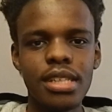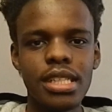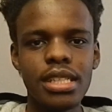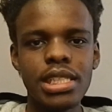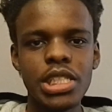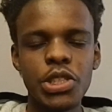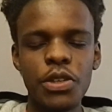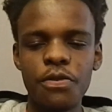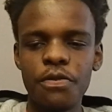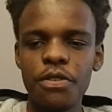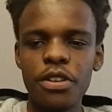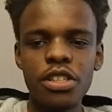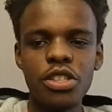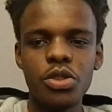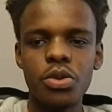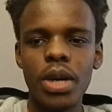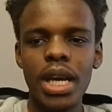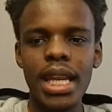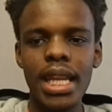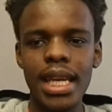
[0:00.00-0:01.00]
The first
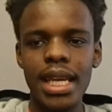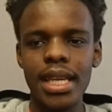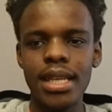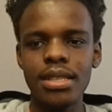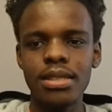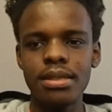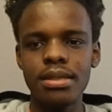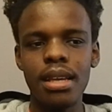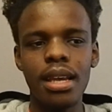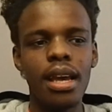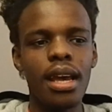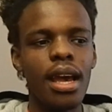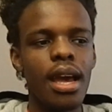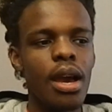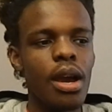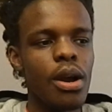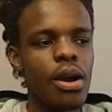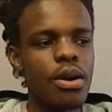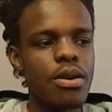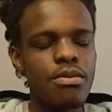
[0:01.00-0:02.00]
one is
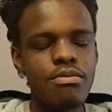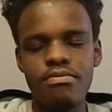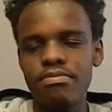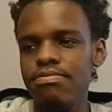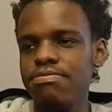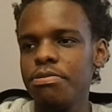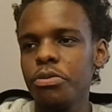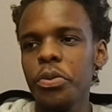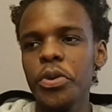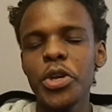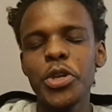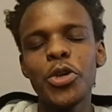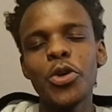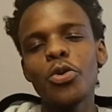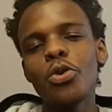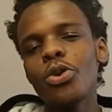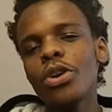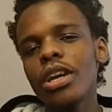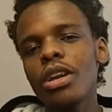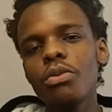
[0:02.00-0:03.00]
when you're
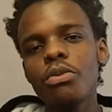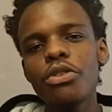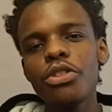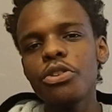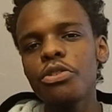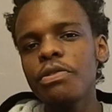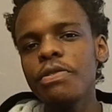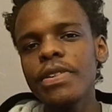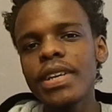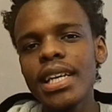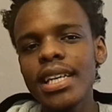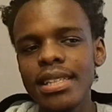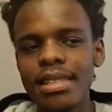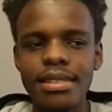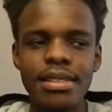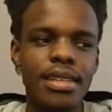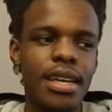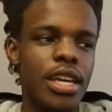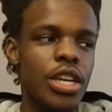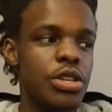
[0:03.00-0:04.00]
walking with your
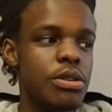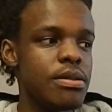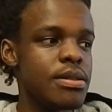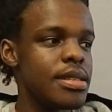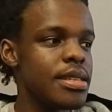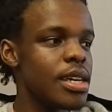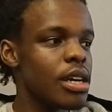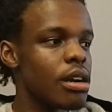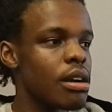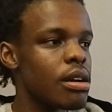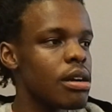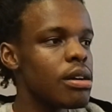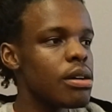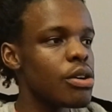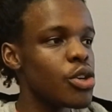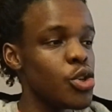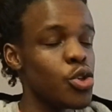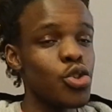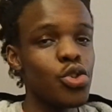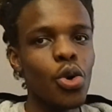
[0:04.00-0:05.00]
friends and you see a girl,
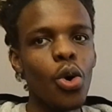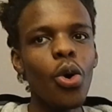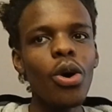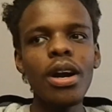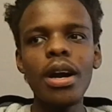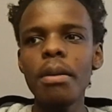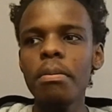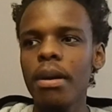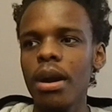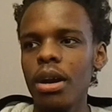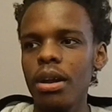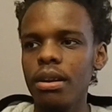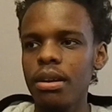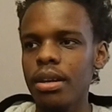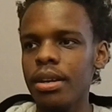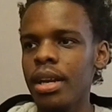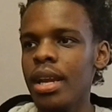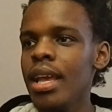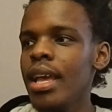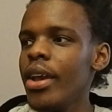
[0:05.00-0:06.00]
you talk about
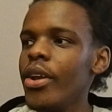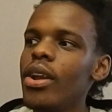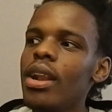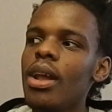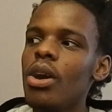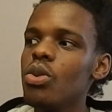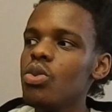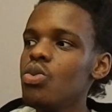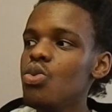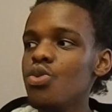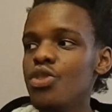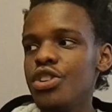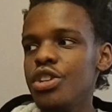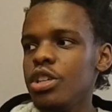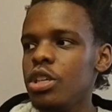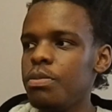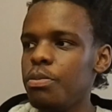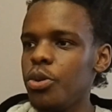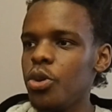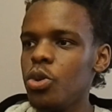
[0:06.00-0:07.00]
her and like, oh,
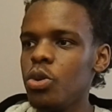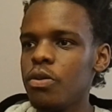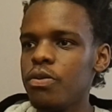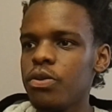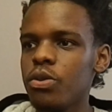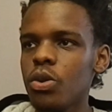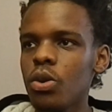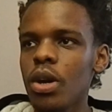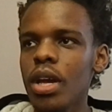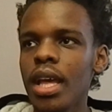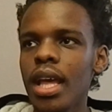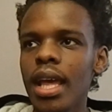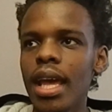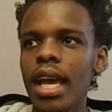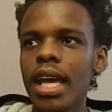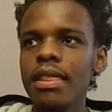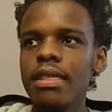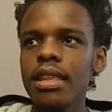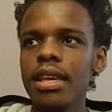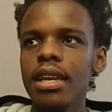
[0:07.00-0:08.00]
she's beautiful.
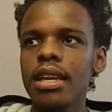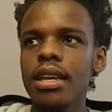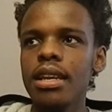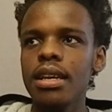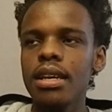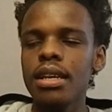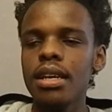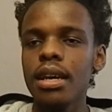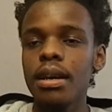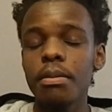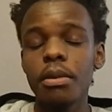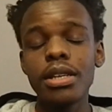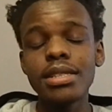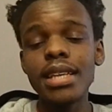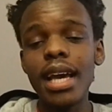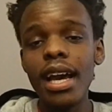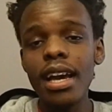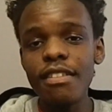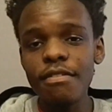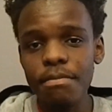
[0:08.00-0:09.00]
And then, because
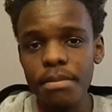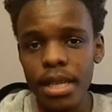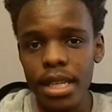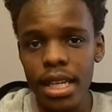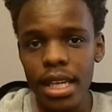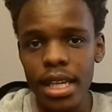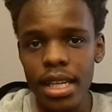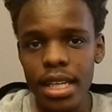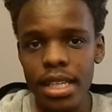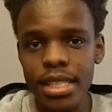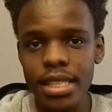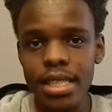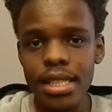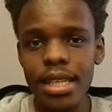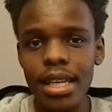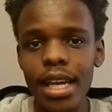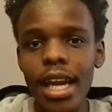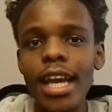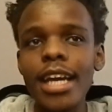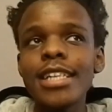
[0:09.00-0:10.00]
I've been in
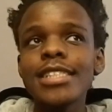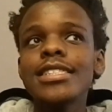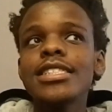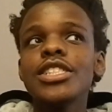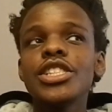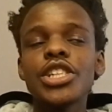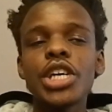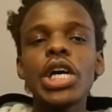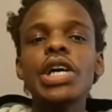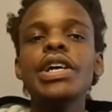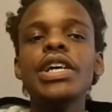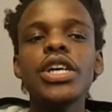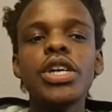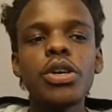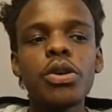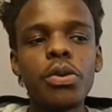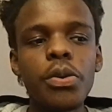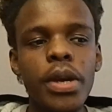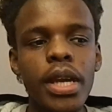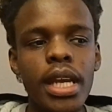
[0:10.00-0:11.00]
a scenario
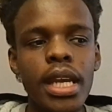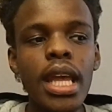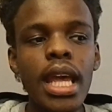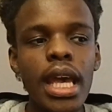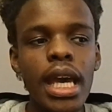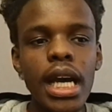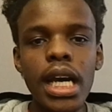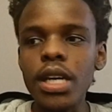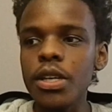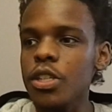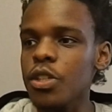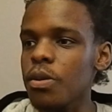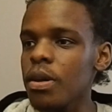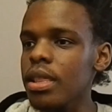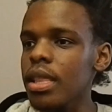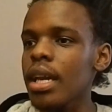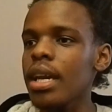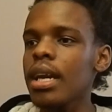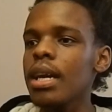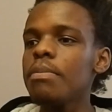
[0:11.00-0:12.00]
where I was with
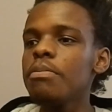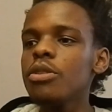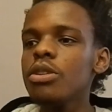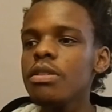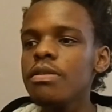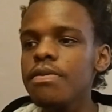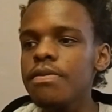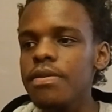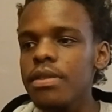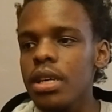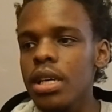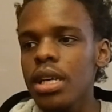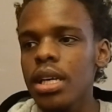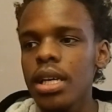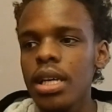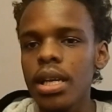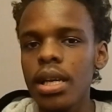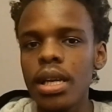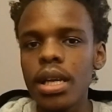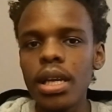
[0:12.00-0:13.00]
a couple of
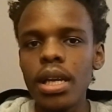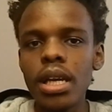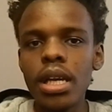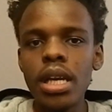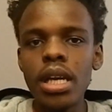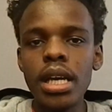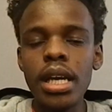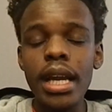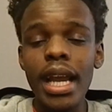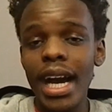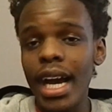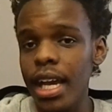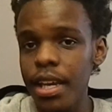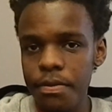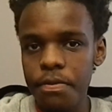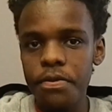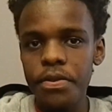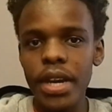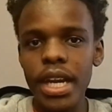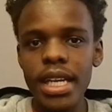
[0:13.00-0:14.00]

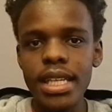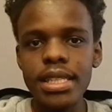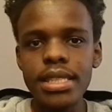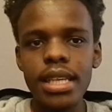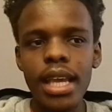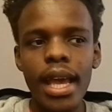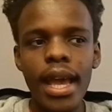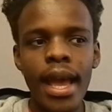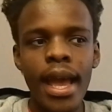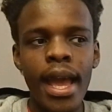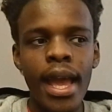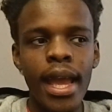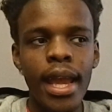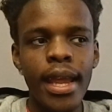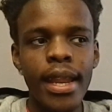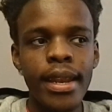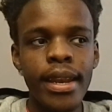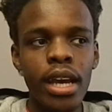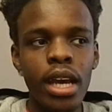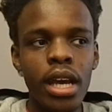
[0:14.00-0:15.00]
guy friends
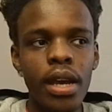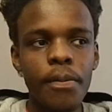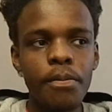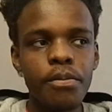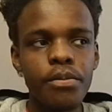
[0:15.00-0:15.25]
and